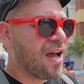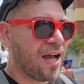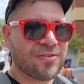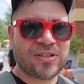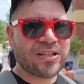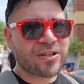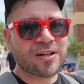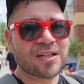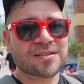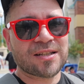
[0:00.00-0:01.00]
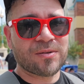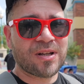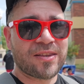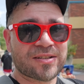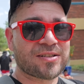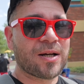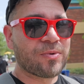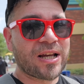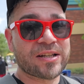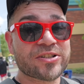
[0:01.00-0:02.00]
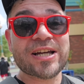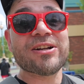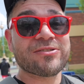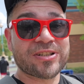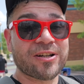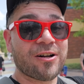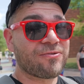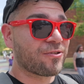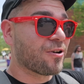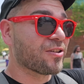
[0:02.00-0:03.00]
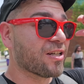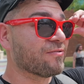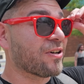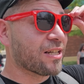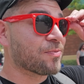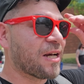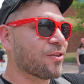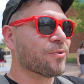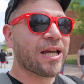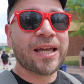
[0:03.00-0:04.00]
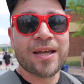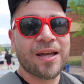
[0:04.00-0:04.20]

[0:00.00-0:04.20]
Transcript: I've seen y'all on the subreddit. Shout out to y'all for all the advice, by the way,